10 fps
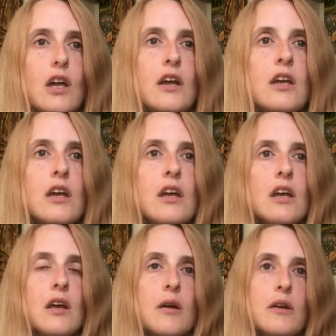that,
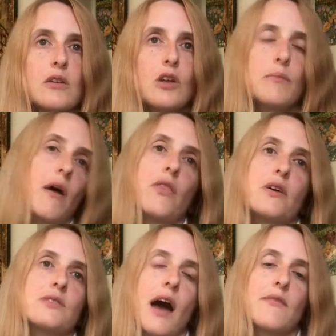you know,
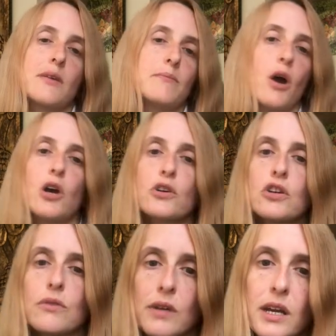mothers having
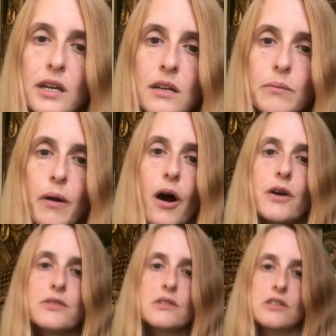mercury
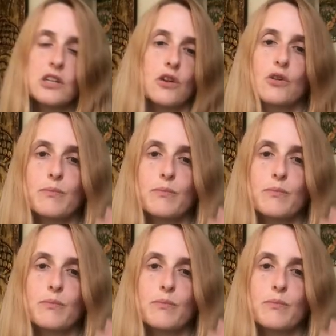past, you know,